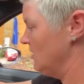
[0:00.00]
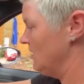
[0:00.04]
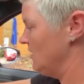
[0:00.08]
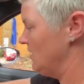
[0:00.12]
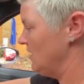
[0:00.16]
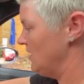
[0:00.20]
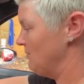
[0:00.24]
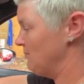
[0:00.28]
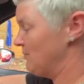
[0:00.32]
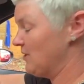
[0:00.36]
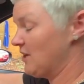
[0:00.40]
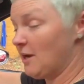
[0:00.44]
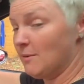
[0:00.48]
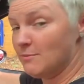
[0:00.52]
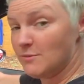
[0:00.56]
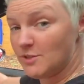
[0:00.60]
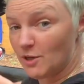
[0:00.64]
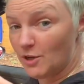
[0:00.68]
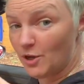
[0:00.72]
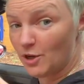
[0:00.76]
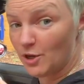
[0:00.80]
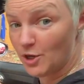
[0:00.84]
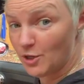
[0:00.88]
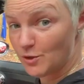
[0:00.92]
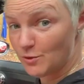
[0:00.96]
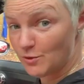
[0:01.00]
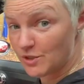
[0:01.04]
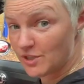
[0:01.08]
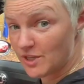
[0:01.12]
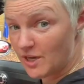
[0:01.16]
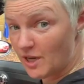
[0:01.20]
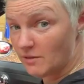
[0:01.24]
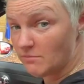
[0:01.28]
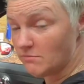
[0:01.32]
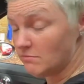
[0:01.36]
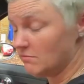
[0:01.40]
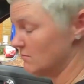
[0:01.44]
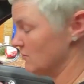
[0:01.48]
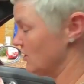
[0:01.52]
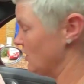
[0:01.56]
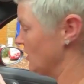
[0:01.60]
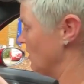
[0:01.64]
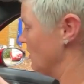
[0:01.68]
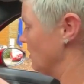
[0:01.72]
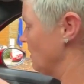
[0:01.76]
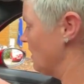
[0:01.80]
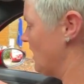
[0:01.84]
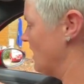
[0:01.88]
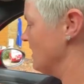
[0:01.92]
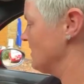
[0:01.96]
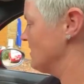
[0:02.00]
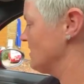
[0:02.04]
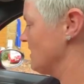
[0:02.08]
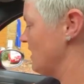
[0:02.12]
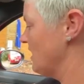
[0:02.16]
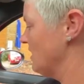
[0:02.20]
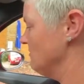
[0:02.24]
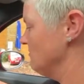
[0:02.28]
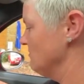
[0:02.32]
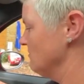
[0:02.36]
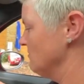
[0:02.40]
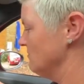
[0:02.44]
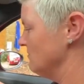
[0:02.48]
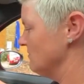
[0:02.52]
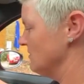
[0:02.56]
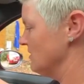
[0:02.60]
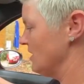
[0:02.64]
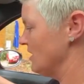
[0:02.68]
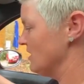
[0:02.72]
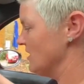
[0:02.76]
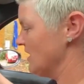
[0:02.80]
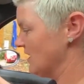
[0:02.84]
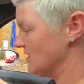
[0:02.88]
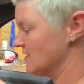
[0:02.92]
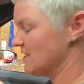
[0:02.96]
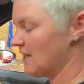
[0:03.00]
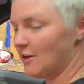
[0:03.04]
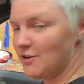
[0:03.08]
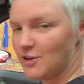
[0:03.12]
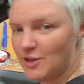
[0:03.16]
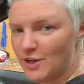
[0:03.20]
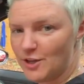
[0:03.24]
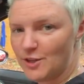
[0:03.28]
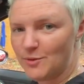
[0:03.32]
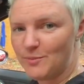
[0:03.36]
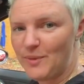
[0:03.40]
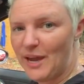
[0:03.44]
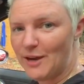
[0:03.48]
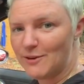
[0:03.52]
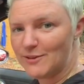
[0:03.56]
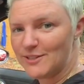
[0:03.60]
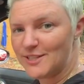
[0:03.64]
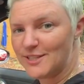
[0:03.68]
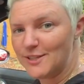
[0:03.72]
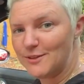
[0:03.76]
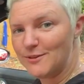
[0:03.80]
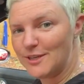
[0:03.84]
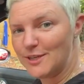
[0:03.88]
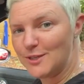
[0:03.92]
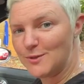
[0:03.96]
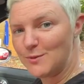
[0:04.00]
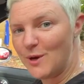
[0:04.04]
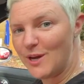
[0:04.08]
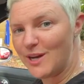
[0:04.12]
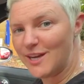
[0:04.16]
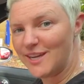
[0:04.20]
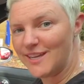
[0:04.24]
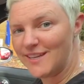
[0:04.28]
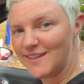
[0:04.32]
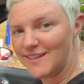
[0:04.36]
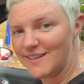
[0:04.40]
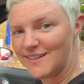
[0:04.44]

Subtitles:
it becomes a lot looser, a lot lighter, and that's how you know the power steering's working.